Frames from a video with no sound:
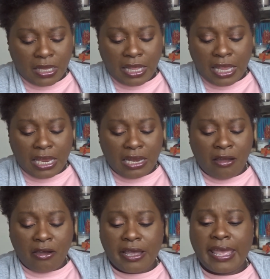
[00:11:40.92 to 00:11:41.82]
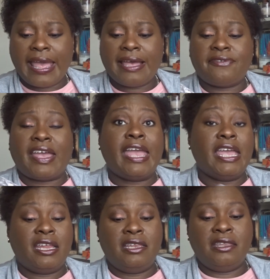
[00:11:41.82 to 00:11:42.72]
Then I have
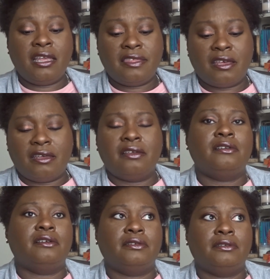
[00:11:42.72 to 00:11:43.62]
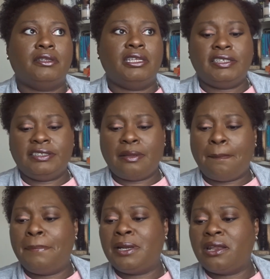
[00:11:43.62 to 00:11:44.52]
another, I think this is a
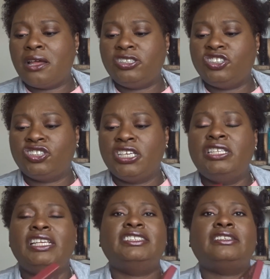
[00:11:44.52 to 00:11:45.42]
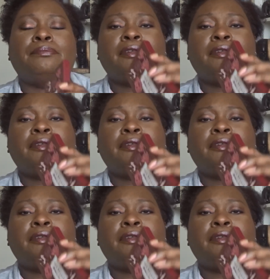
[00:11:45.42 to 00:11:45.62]
blush. This is a